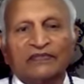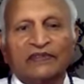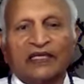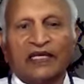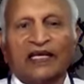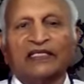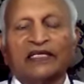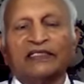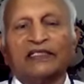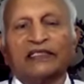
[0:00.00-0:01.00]
And
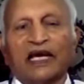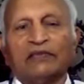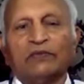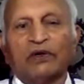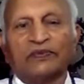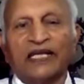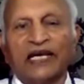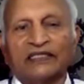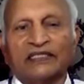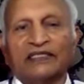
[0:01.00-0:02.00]
at the time of
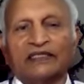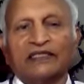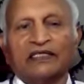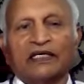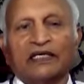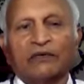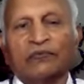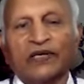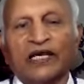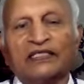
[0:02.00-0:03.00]
death,
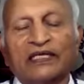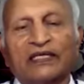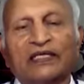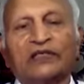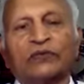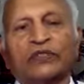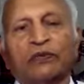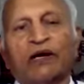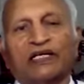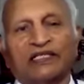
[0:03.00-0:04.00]
breath leaves the
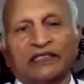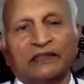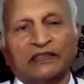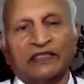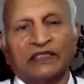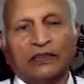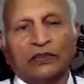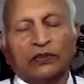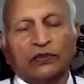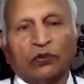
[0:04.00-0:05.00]
body.
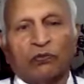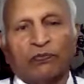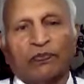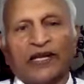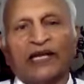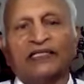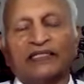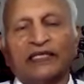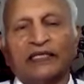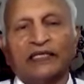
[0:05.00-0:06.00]
So, breath
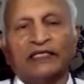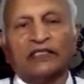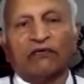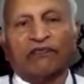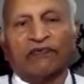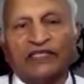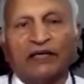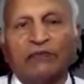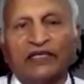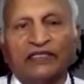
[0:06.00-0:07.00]
is the
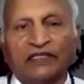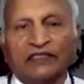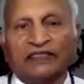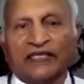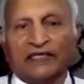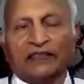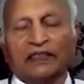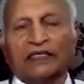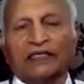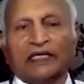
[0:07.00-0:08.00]
fundamental thing
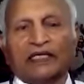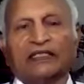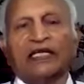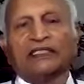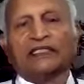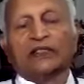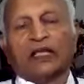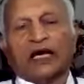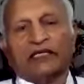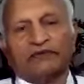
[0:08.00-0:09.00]
that is
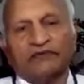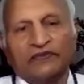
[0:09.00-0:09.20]
life.